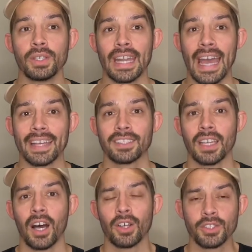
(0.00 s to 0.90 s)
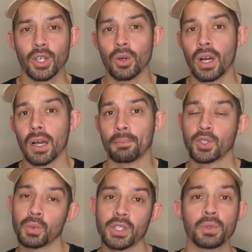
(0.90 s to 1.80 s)
can also
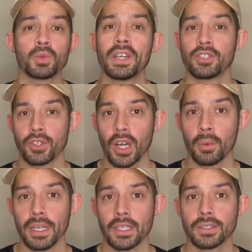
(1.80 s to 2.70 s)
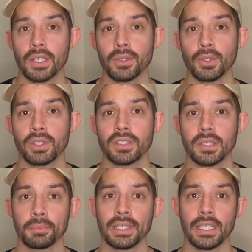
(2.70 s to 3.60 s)
switch which ways you're going. So you can
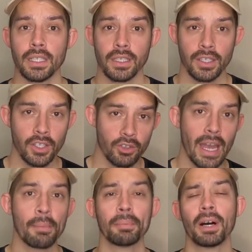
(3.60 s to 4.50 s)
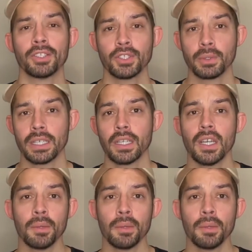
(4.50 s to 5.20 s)
simply grab up onto it,